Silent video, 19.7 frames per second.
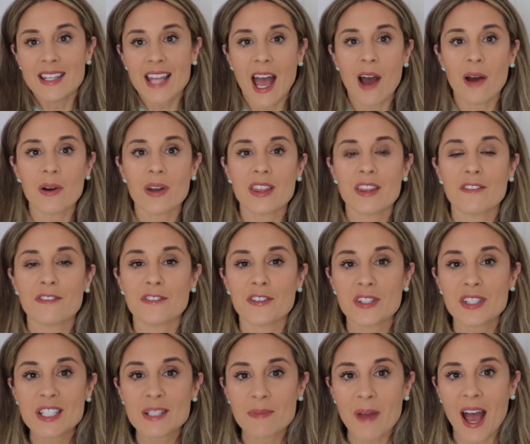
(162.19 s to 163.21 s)
Now the
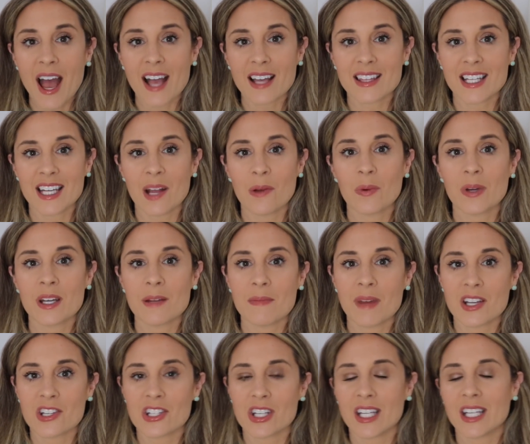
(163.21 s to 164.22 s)
first bag that I want to
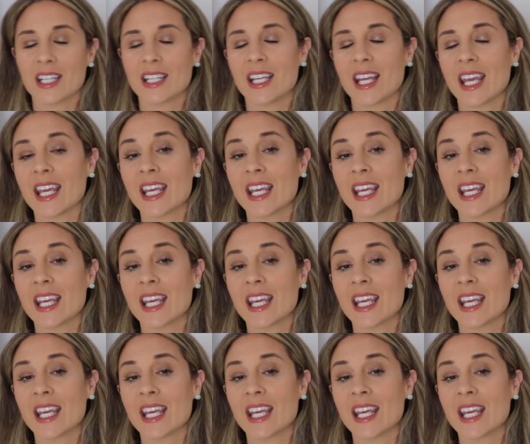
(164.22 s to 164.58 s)
mention